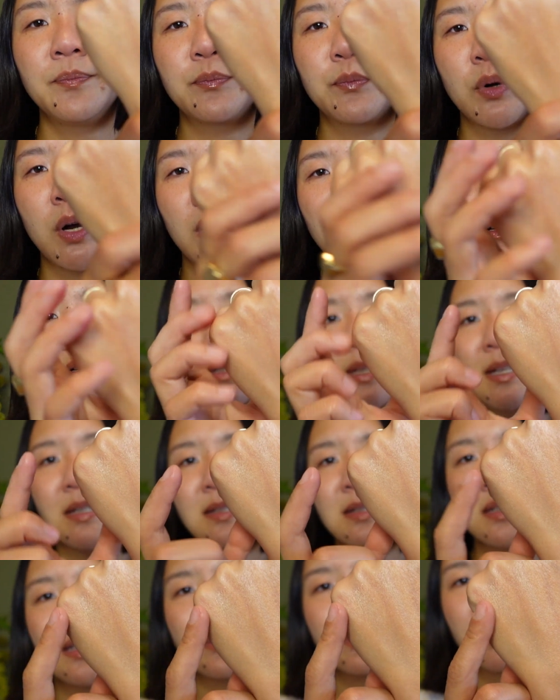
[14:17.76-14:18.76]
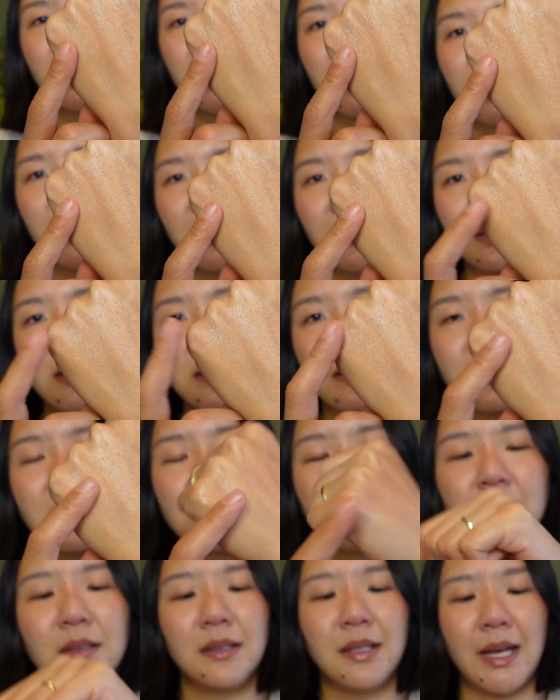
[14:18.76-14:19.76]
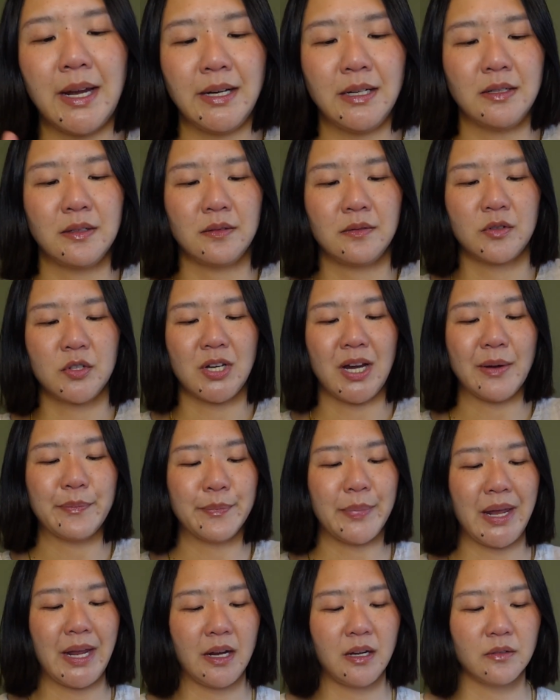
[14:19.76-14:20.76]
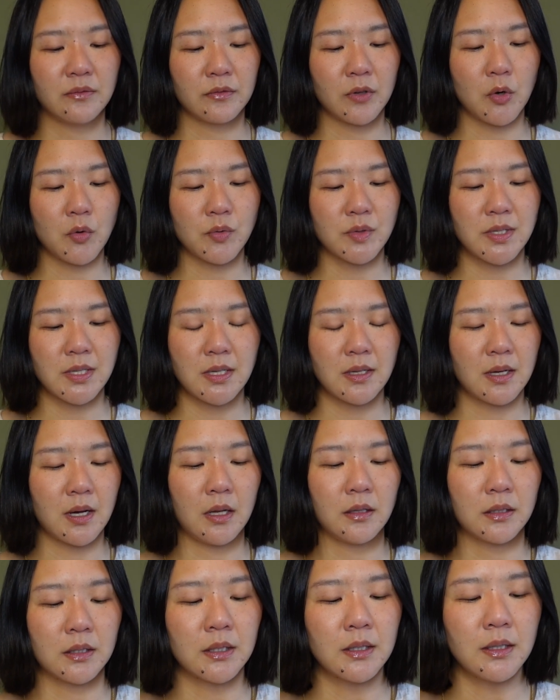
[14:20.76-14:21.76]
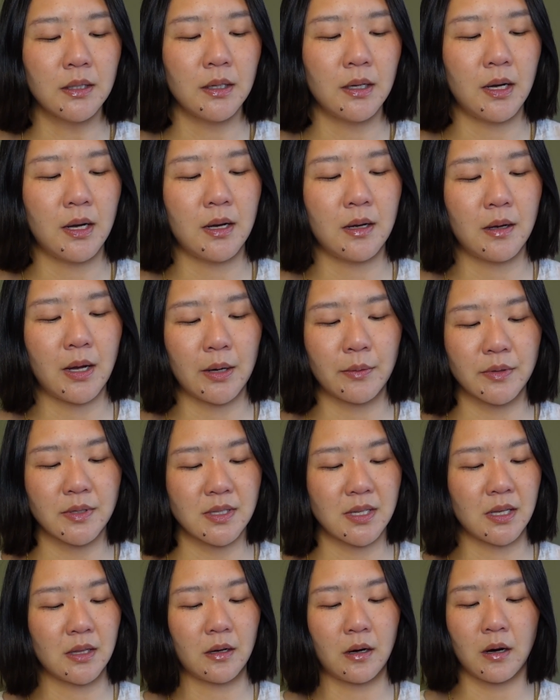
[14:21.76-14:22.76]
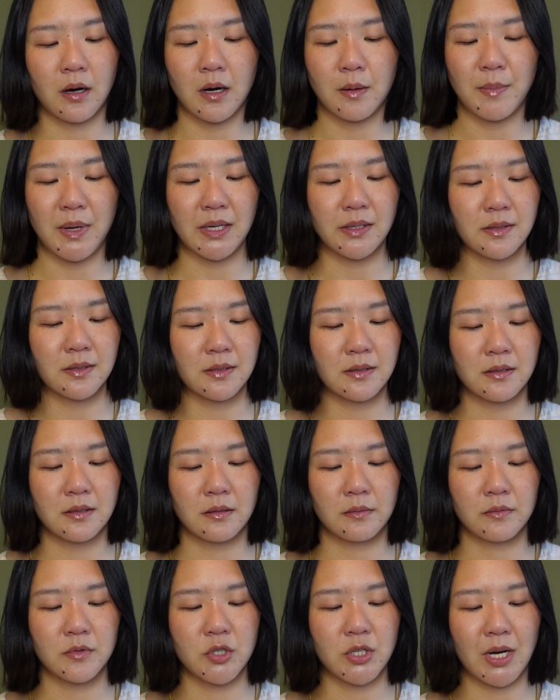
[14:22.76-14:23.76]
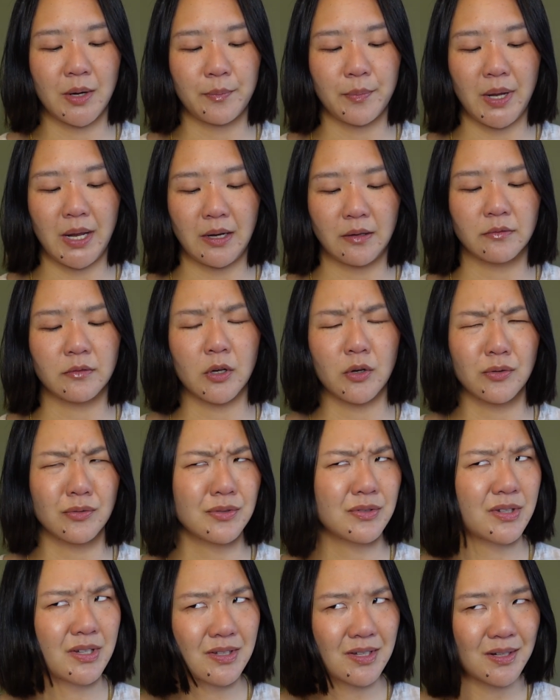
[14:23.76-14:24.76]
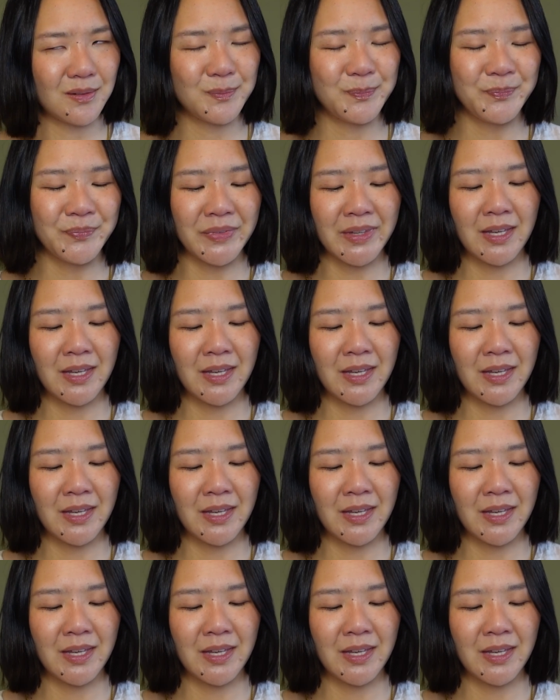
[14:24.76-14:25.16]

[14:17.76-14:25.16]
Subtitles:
products that simulate this light champagne rosy color. I would say the RMS Champagne Rose, is it?